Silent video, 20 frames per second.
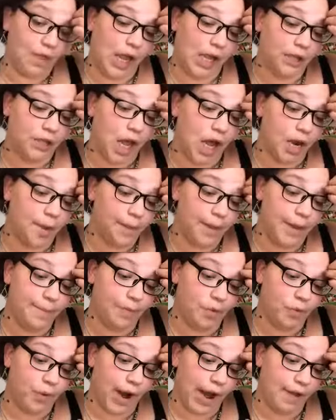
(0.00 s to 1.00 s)
a lot of
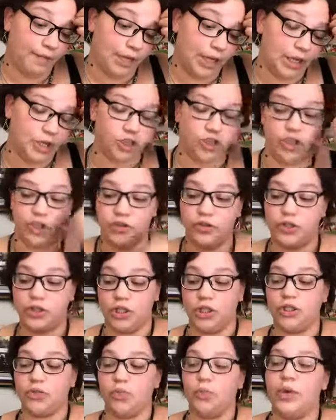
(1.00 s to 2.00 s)
people were having issues
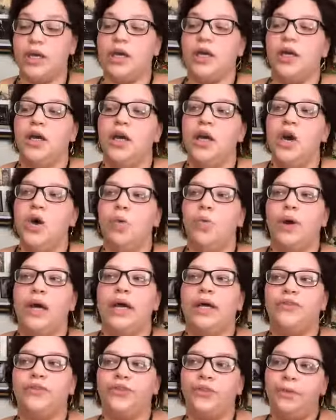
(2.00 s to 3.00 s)
this week
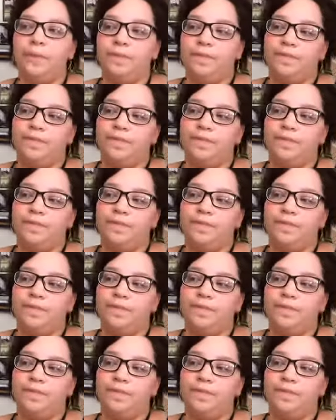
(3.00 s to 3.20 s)
with,